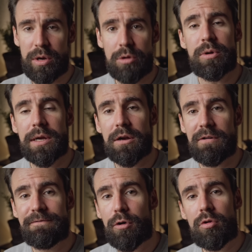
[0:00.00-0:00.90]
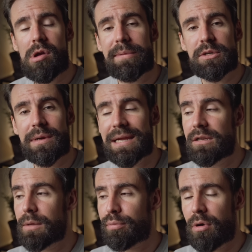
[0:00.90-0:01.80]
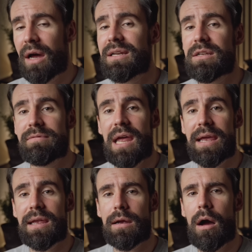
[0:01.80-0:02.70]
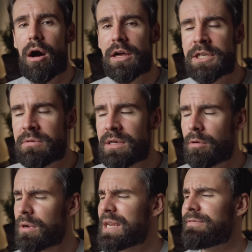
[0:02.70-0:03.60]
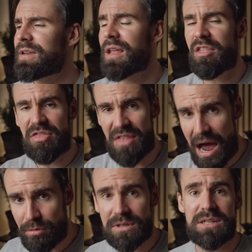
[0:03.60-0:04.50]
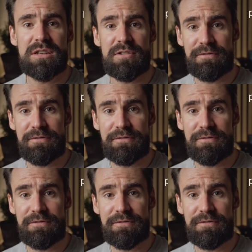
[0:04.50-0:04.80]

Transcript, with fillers: are new here, photogrammetry is the process of taking hundreds or even thousands of